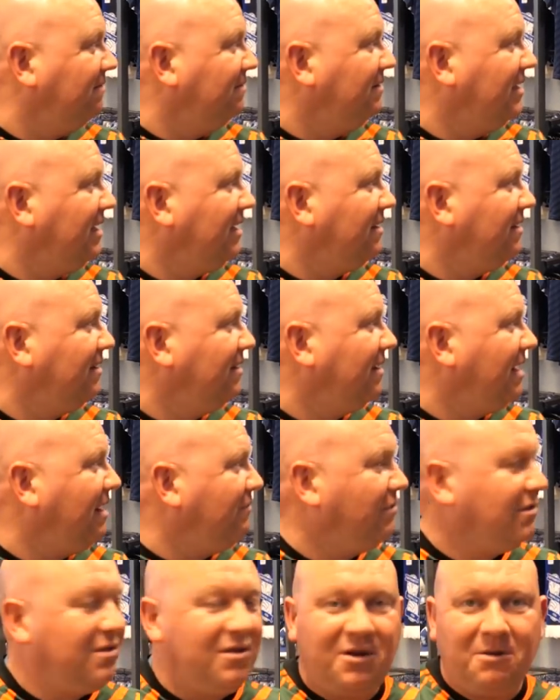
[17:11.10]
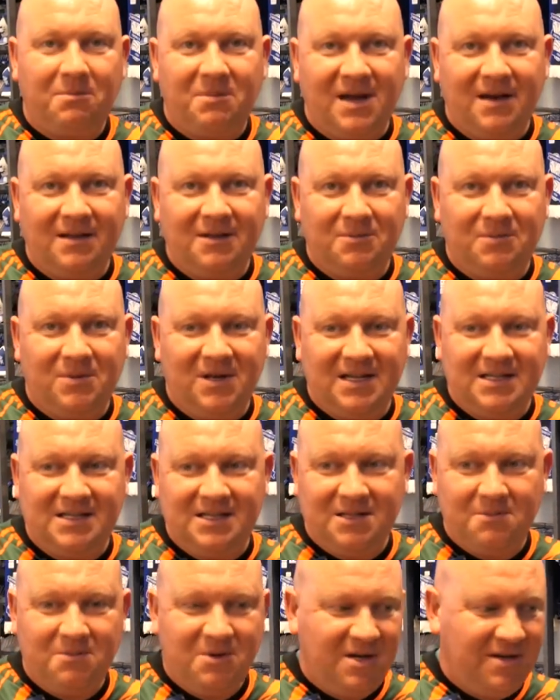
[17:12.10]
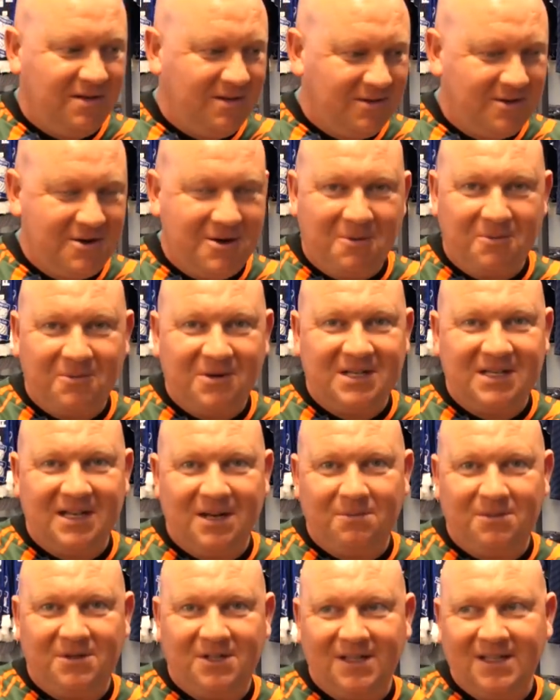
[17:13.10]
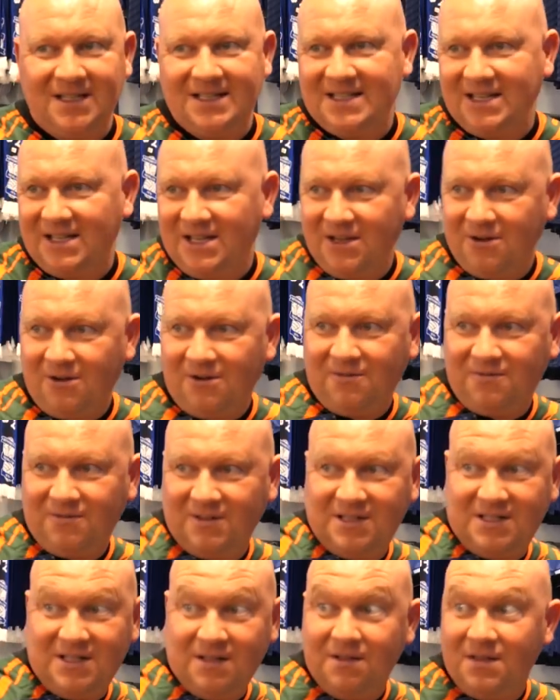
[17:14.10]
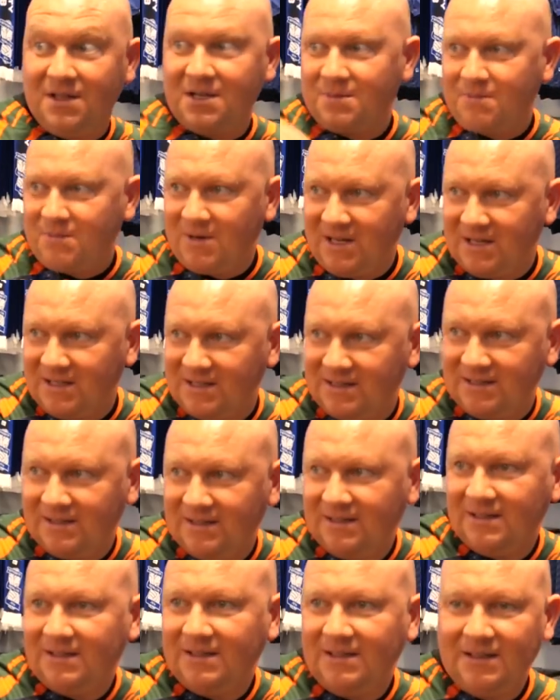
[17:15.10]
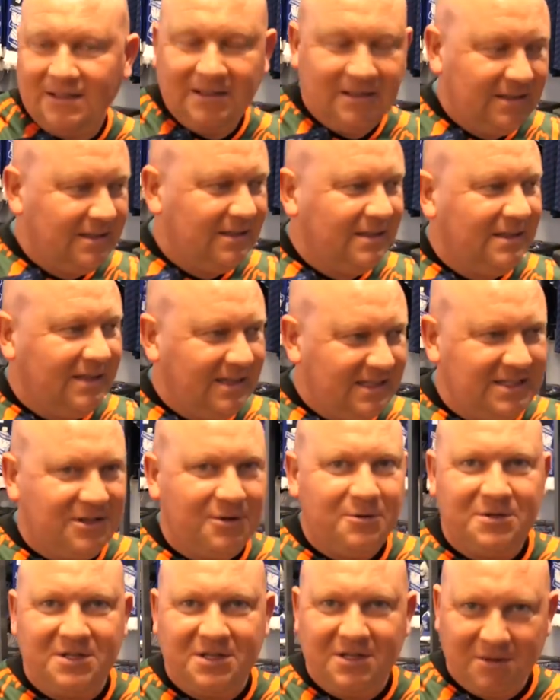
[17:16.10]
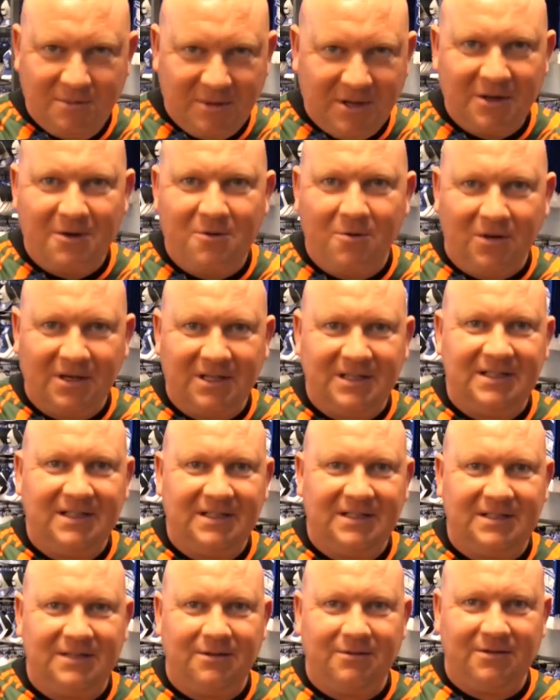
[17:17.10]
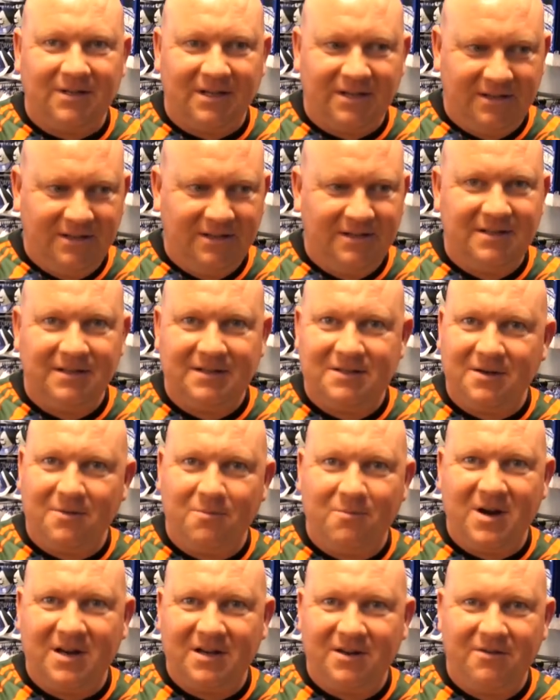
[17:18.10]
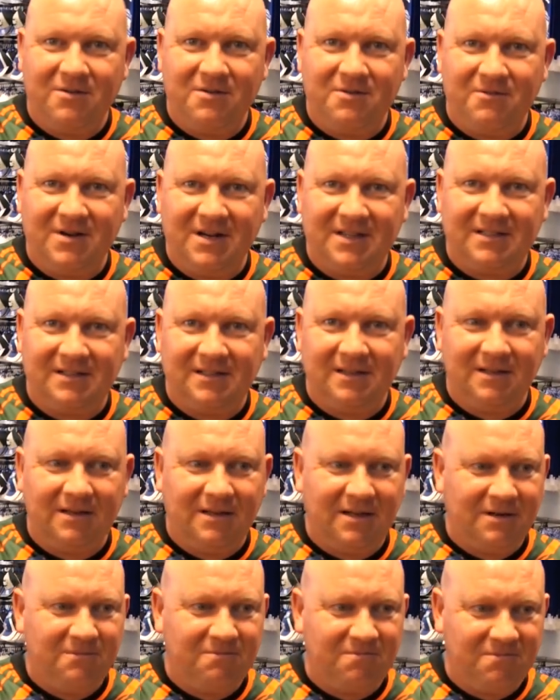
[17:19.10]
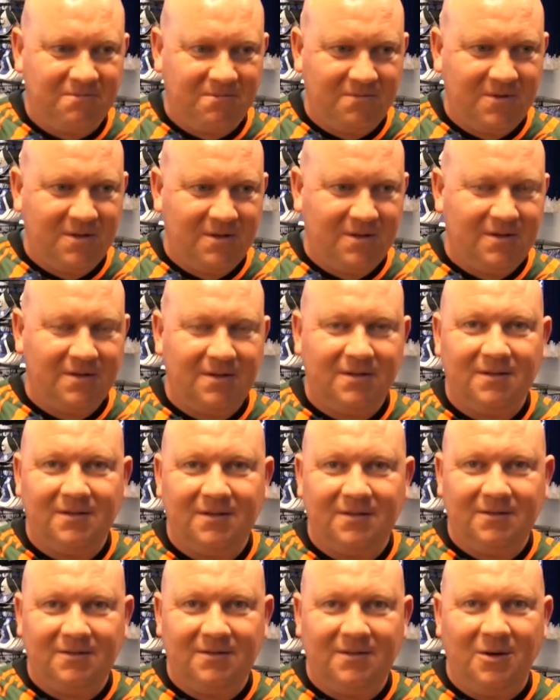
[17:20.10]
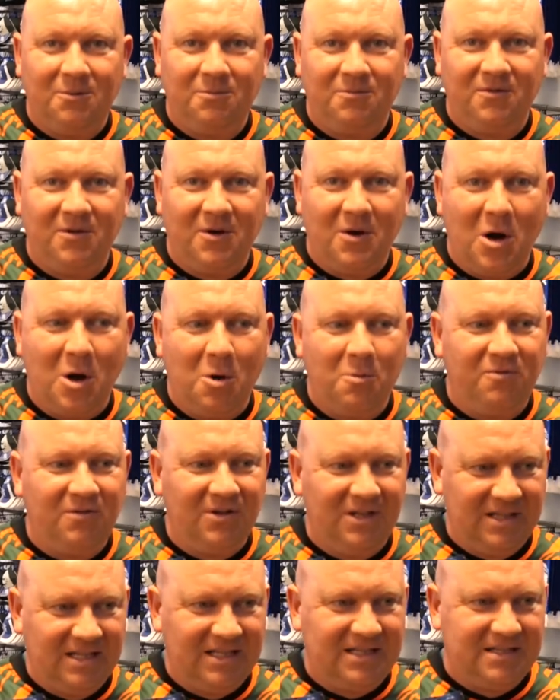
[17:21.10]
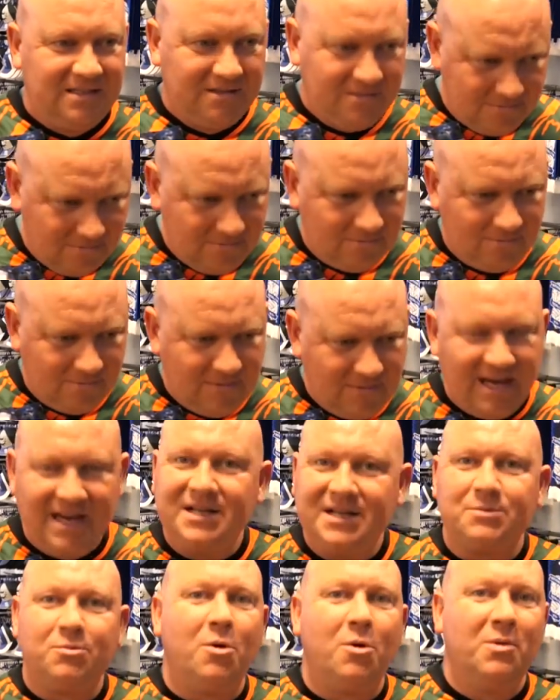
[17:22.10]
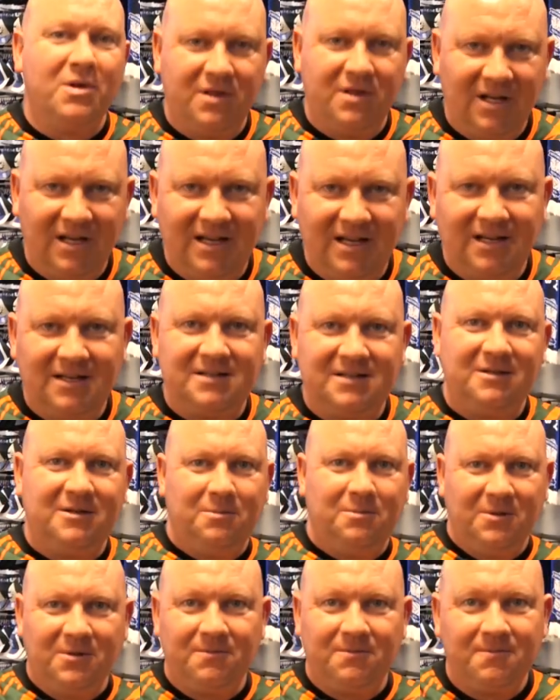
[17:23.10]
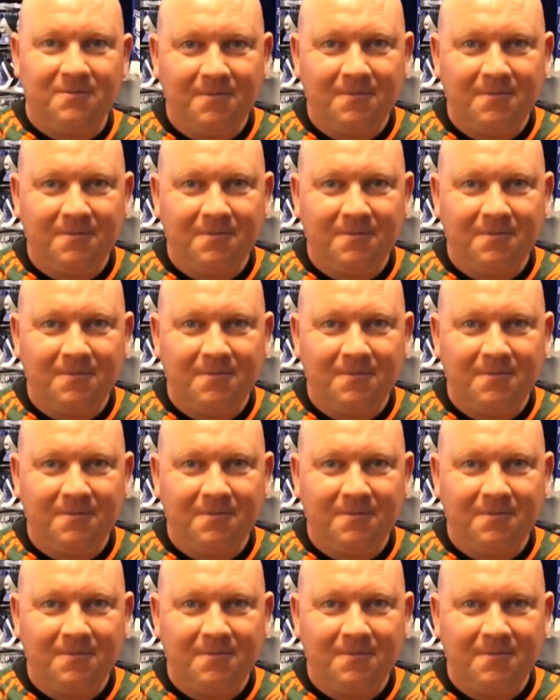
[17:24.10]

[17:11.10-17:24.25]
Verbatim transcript: yeah, everything about the place at the minute, the Kop reception, the ticket office, this place, it's oozing a bit of quality. So thank you to Tom Wagner and the rest. And um, hopefully this is what we think it is going to be.